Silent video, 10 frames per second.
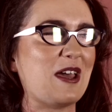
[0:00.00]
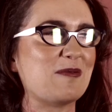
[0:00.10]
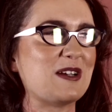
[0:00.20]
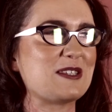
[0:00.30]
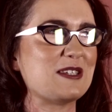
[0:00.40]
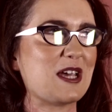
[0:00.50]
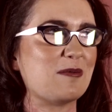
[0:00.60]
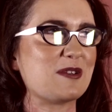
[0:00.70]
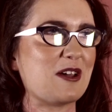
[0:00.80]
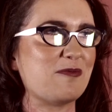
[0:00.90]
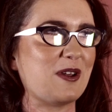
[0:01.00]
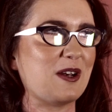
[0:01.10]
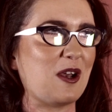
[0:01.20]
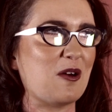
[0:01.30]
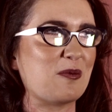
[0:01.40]
In recent times, I've been
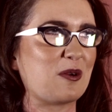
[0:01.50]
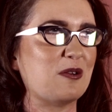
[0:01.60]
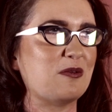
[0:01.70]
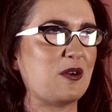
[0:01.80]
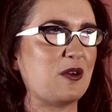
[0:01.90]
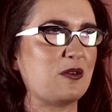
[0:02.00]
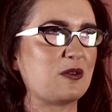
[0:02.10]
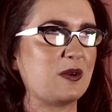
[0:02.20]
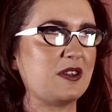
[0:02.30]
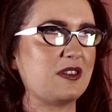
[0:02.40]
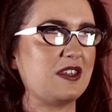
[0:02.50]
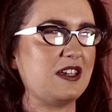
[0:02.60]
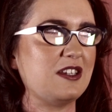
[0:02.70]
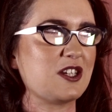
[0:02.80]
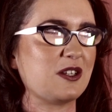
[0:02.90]
a lot more involved with
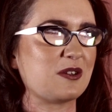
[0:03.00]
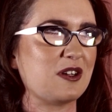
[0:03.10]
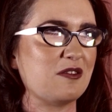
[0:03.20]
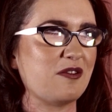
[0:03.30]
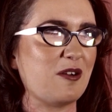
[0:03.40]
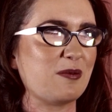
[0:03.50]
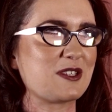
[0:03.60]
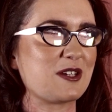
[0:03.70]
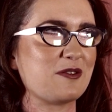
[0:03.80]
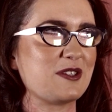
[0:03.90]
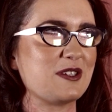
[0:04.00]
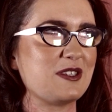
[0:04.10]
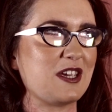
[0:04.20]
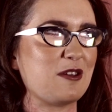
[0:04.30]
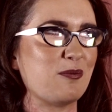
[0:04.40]
the Children and Family Services
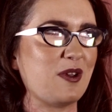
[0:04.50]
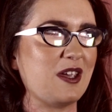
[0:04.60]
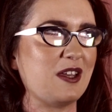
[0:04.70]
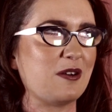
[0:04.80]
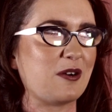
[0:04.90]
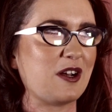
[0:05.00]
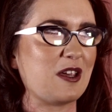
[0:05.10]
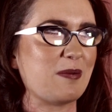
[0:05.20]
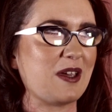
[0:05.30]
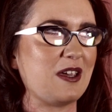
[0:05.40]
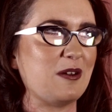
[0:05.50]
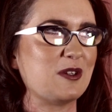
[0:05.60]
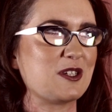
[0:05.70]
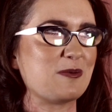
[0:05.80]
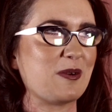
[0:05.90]
team in RNIB,
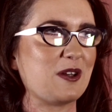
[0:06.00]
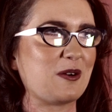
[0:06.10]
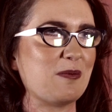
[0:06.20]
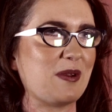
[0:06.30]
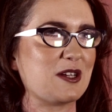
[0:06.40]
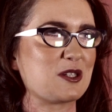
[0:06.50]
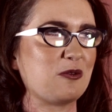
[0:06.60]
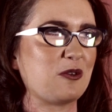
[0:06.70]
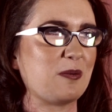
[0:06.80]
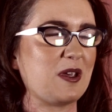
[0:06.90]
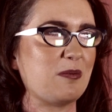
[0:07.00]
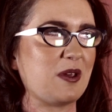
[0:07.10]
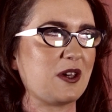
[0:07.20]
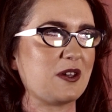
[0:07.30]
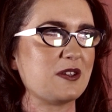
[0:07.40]
which has been a great pleasure for me,
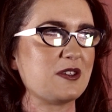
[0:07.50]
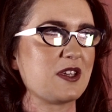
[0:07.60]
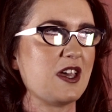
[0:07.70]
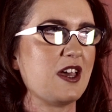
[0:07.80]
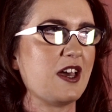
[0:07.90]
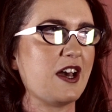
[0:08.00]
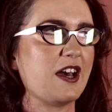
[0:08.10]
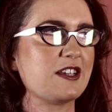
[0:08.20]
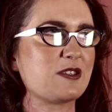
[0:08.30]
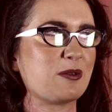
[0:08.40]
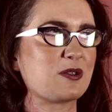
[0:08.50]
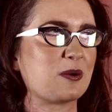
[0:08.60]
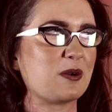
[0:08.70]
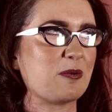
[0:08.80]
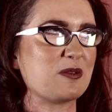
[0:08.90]
because I suppose
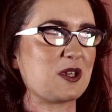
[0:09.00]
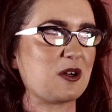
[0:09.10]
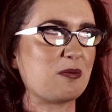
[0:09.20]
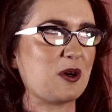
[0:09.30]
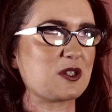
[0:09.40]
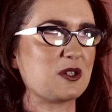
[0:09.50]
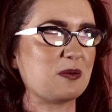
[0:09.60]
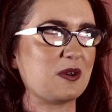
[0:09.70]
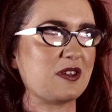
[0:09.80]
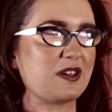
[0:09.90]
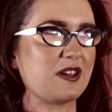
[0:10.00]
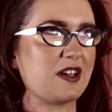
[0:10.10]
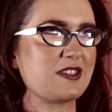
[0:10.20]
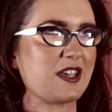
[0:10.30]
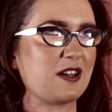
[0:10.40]
growing up as a young person with
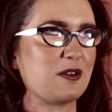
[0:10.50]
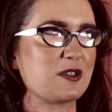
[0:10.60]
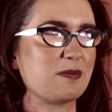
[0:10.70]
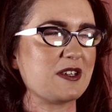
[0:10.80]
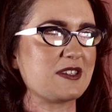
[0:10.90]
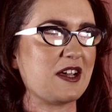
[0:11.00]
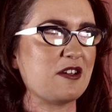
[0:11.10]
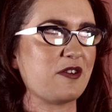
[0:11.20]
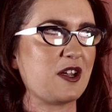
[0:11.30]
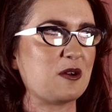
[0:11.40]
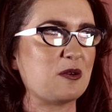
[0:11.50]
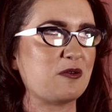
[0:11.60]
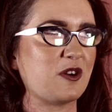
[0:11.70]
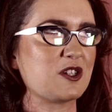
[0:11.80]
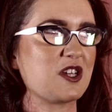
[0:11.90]
a sight loss myself, I know
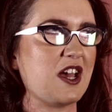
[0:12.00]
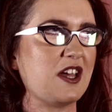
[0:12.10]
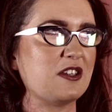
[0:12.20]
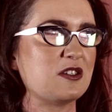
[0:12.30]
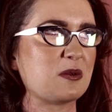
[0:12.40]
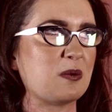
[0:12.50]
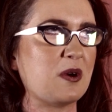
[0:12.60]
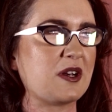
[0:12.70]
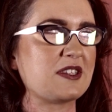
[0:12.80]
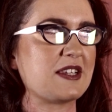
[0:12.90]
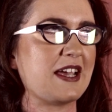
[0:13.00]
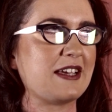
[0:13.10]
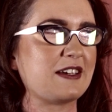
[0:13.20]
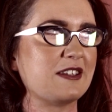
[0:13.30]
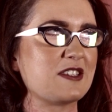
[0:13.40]
firsthand what it's
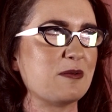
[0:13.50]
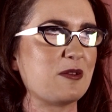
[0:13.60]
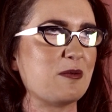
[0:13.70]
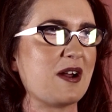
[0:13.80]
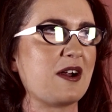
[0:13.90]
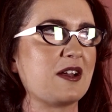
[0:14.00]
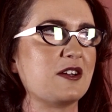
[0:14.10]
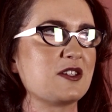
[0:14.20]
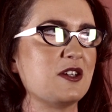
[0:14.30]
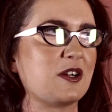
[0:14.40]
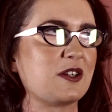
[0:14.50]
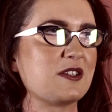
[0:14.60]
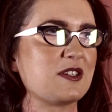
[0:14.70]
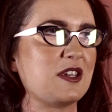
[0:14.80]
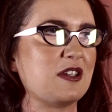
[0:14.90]
like and some of the barriers and
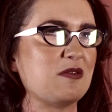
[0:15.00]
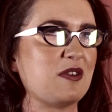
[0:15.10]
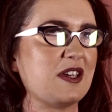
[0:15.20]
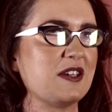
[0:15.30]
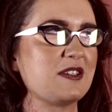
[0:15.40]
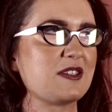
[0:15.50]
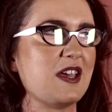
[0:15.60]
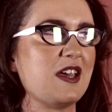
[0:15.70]
hurdles that you can face.